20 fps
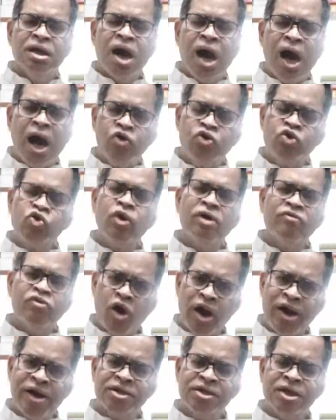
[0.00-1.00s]
how to
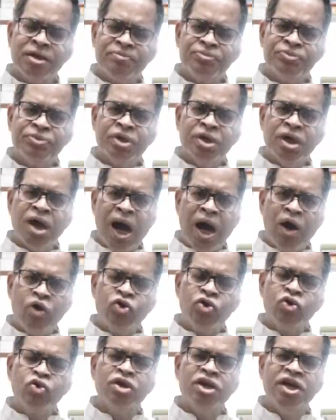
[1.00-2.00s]
avoid them, how
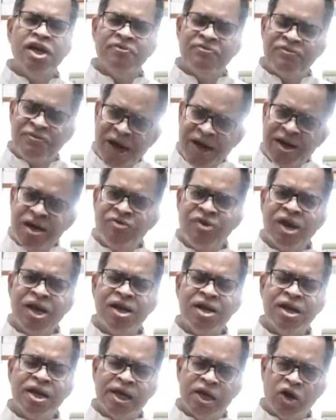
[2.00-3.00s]
to defend when
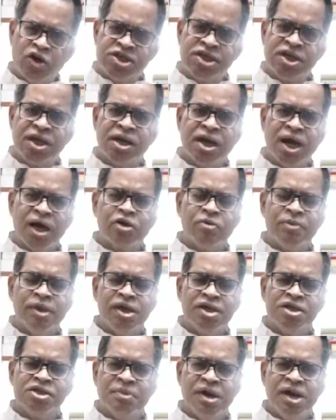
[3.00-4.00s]
an illogical
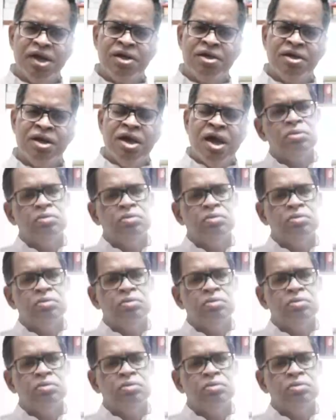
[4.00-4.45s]
argument is made,